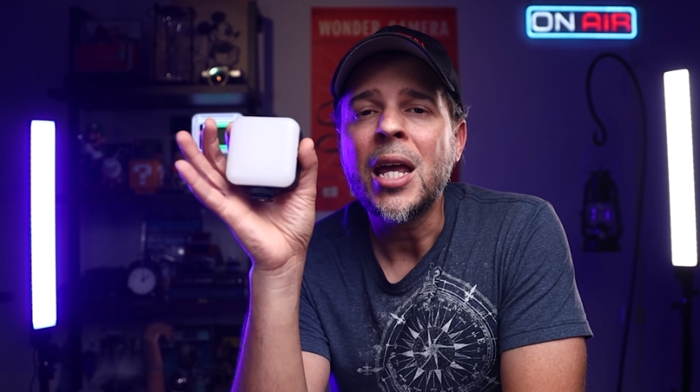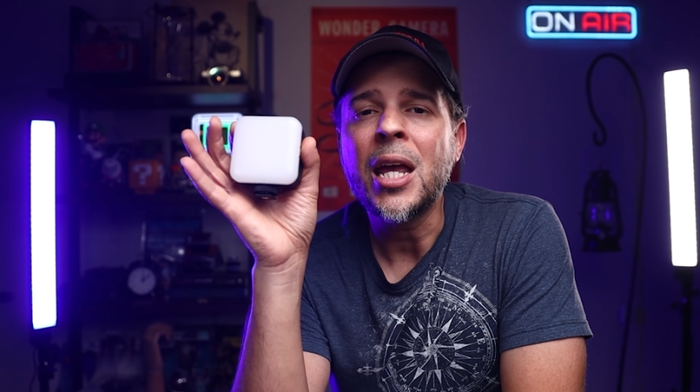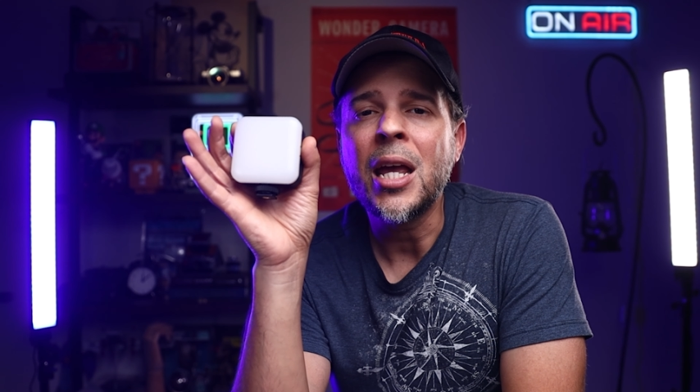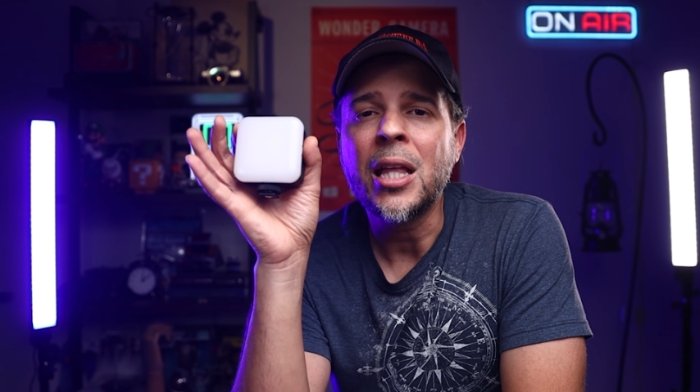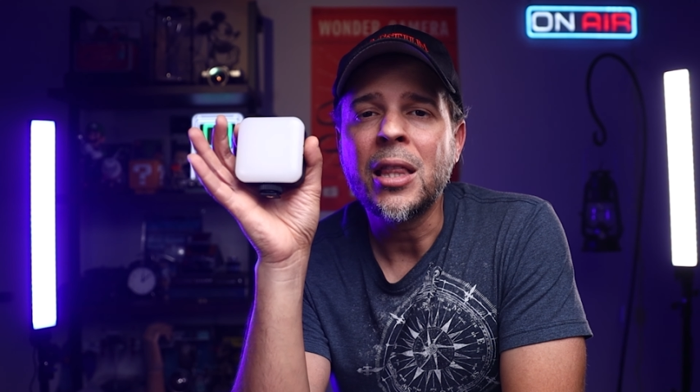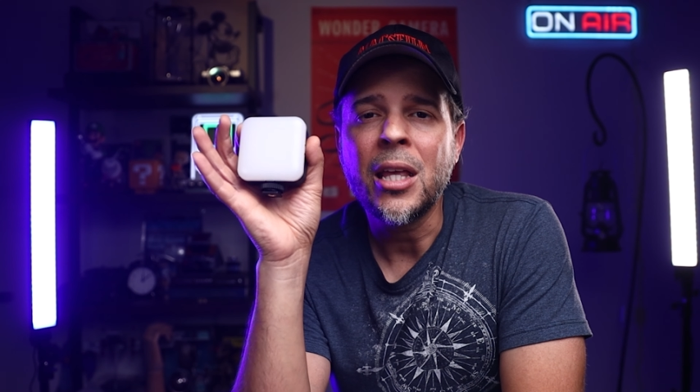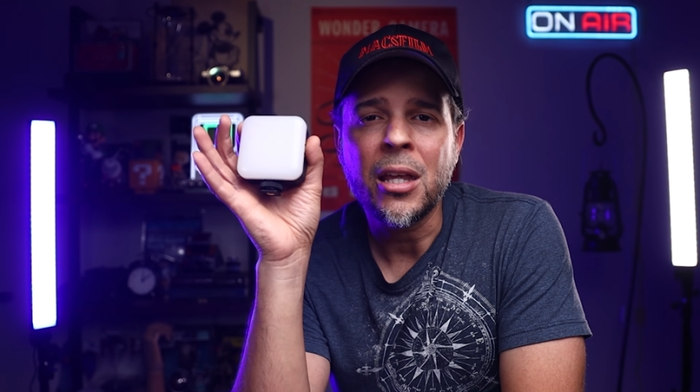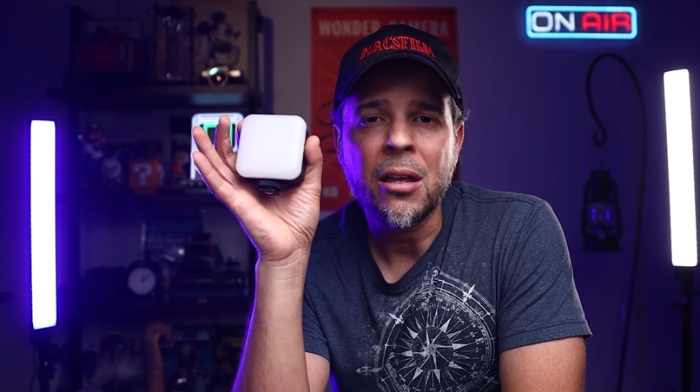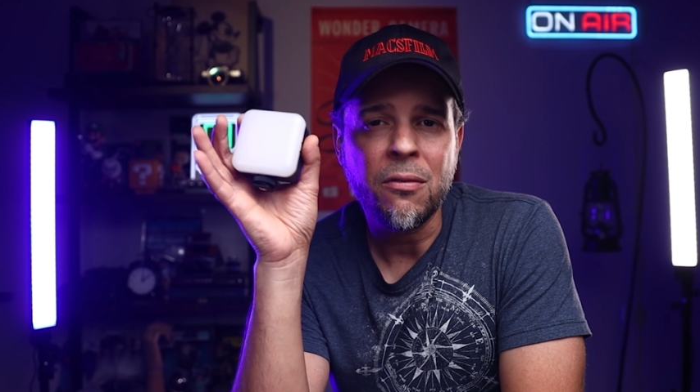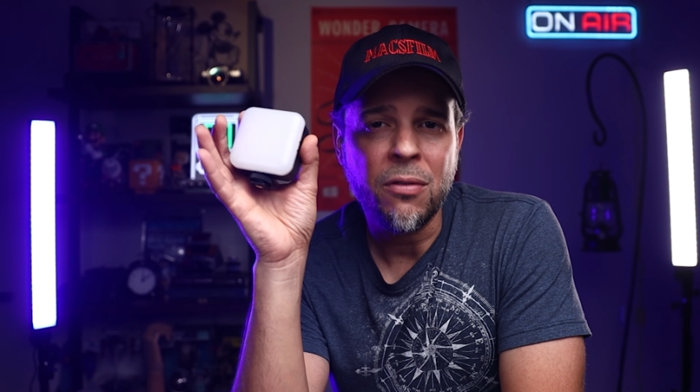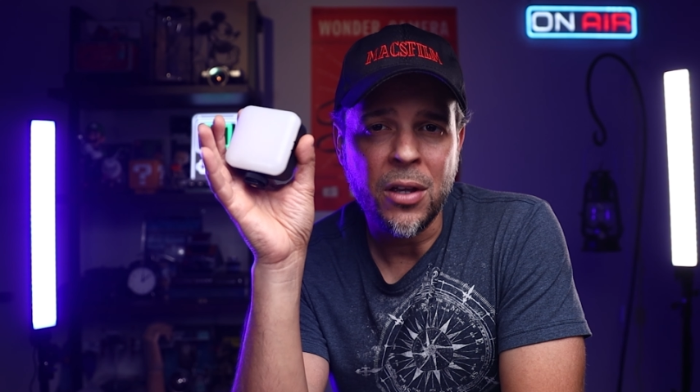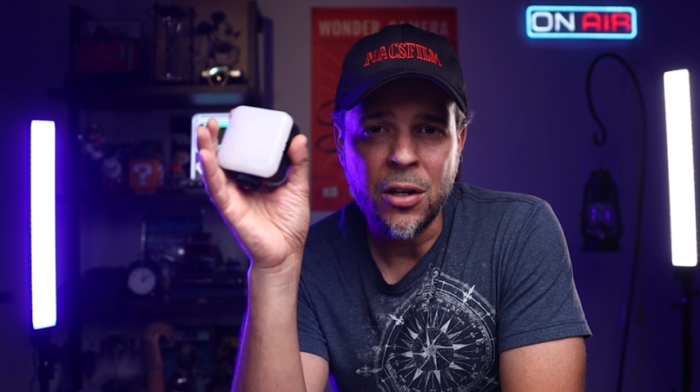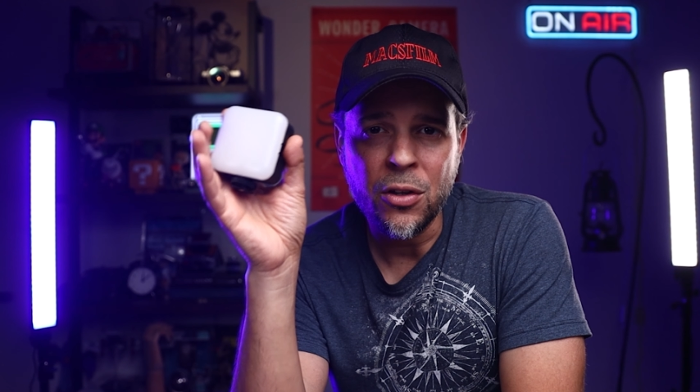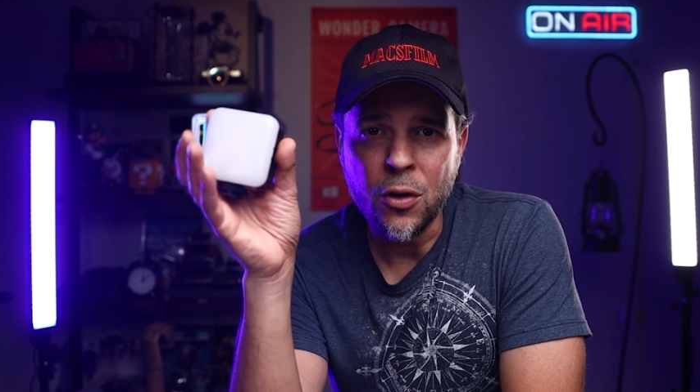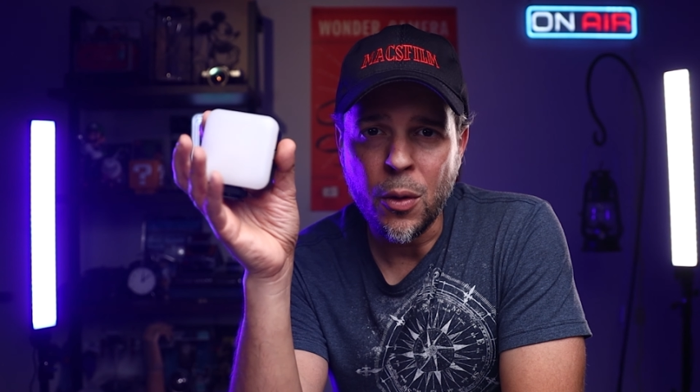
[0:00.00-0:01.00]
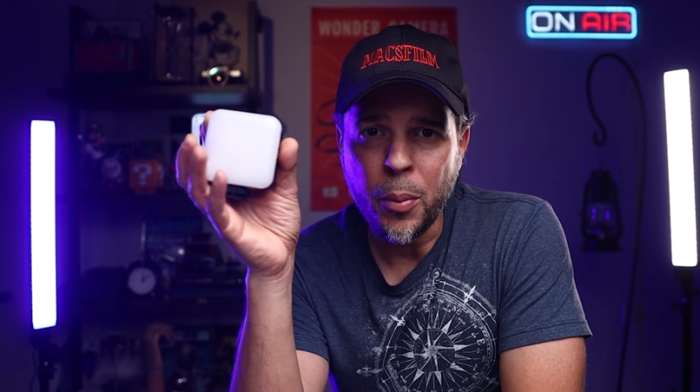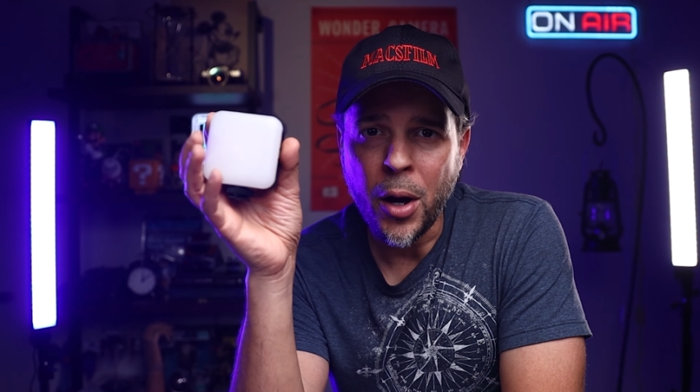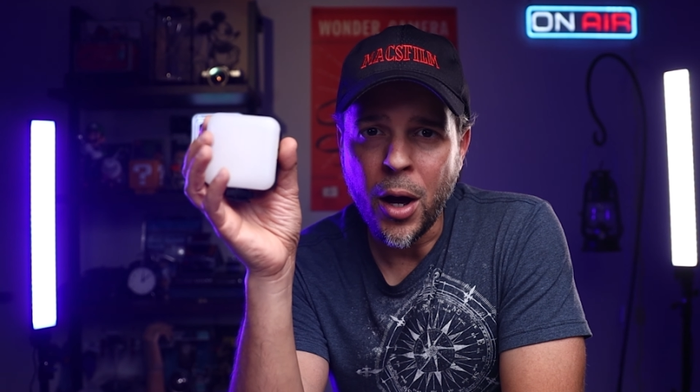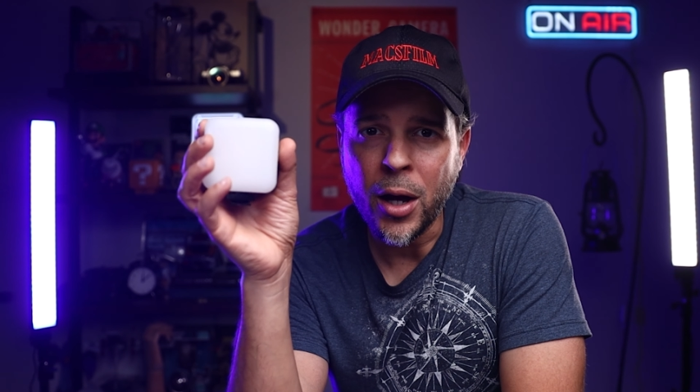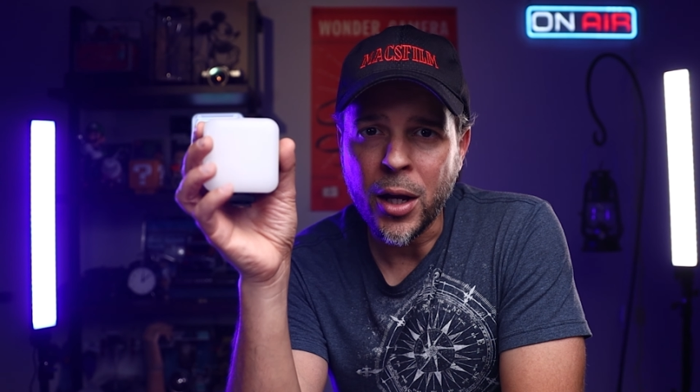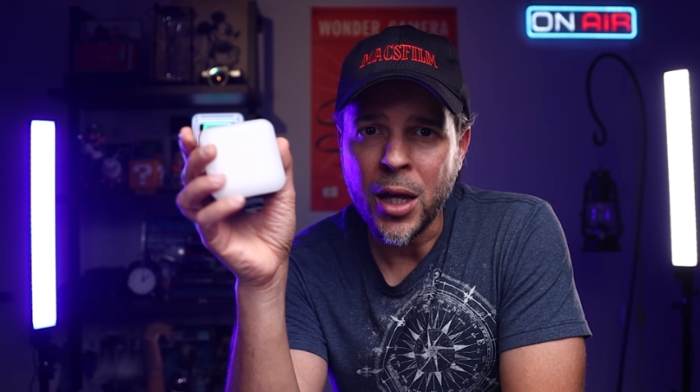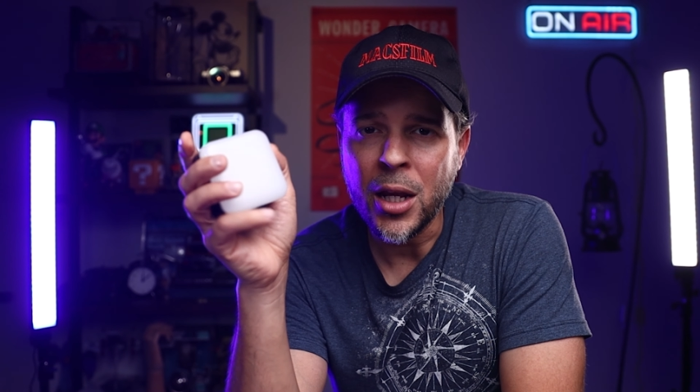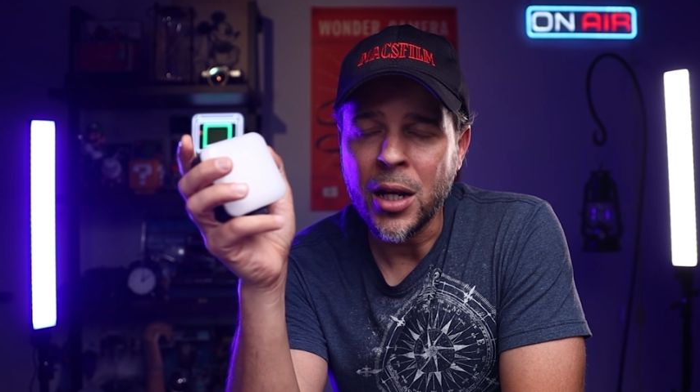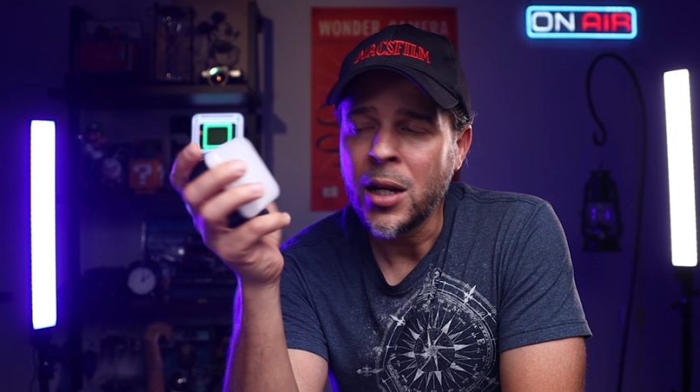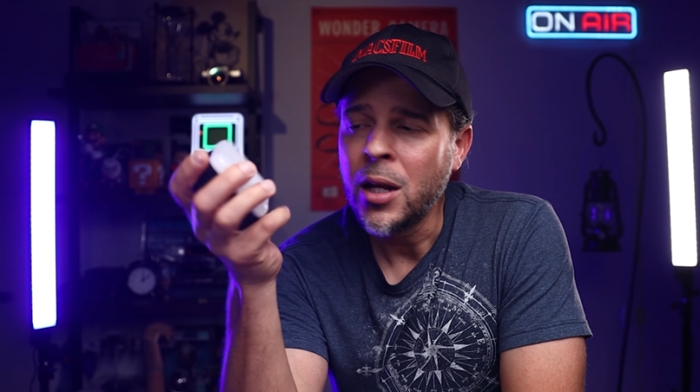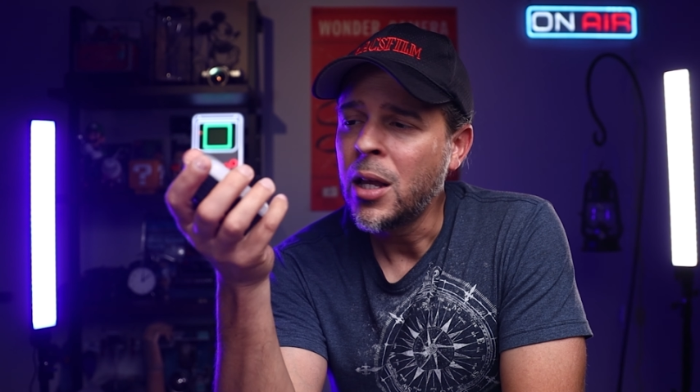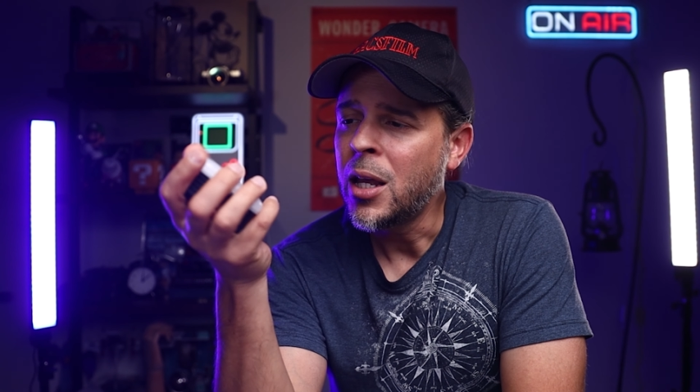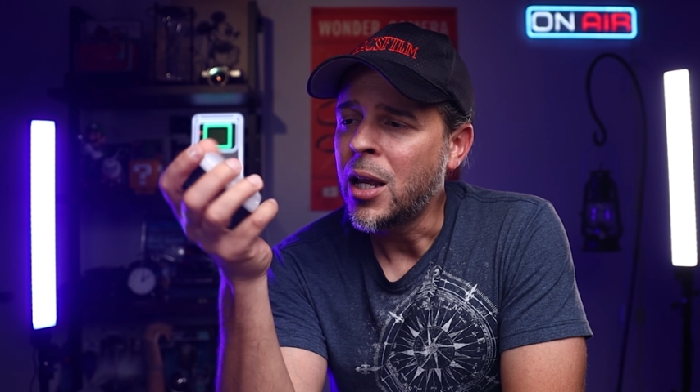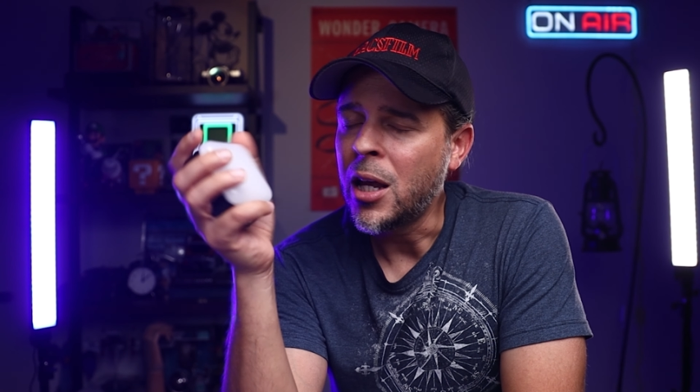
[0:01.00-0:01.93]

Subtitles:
and they can fit in your pocket,